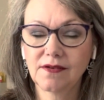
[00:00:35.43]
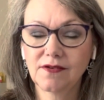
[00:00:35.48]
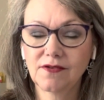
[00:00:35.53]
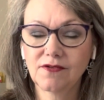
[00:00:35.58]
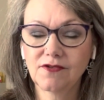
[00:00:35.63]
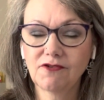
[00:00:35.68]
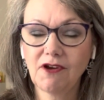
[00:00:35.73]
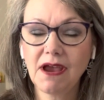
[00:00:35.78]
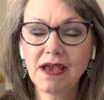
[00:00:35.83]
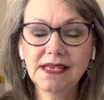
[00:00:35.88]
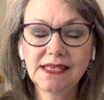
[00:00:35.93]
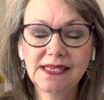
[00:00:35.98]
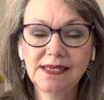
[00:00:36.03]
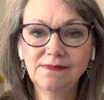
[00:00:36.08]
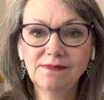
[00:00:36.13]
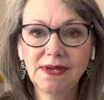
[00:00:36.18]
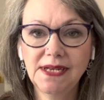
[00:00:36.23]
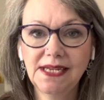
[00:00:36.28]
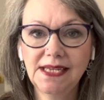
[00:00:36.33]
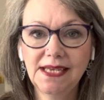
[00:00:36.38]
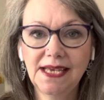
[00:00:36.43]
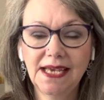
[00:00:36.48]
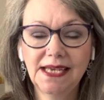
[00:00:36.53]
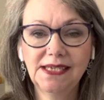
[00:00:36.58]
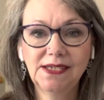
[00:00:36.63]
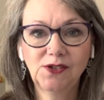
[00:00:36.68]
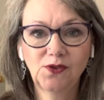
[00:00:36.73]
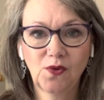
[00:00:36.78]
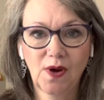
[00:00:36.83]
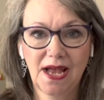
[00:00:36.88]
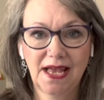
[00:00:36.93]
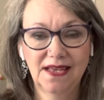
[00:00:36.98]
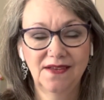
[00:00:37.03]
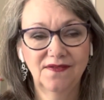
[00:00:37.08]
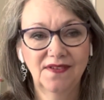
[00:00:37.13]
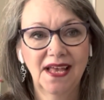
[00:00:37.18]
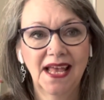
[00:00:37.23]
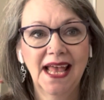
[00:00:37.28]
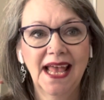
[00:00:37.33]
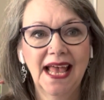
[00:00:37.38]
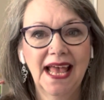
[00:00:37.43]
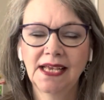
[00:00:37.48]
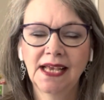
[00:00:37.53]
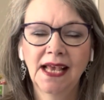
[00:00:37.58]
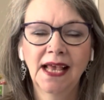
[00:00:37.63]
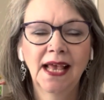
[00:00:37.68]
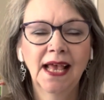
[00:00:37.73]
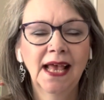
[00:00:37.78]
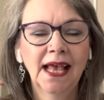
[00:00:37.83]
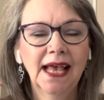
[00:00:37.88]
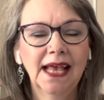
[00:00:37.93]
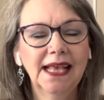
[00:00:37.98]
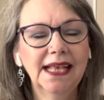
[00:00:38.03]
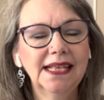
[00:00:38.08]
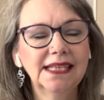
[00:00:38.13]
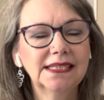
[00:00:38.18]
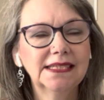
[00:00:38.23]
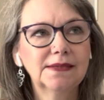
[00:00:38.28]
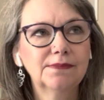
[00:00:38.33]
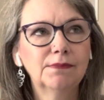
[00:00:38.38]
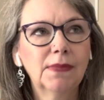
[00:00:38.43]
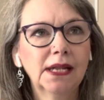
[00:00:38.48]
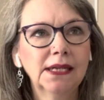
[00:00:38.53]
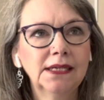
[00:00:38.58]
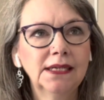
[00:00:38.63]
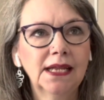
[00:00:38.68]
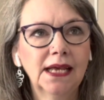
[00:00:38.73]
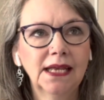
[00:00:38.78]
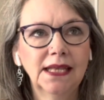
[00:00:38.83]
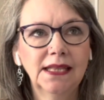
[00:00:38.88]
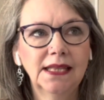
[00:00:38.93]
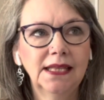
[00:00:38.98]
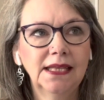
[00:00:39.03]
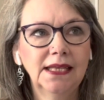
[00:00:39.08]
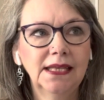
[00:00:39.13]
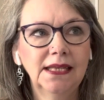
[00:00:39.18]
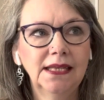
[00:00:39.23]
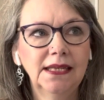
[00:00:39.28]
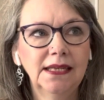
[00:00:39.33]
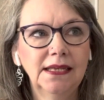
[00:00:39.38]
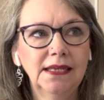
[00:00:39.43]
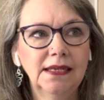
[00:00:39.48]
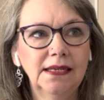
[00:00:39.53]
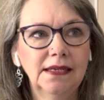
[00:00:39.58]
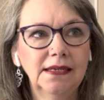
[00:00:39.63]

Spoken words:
crazy mini heat wave. It's Monday the...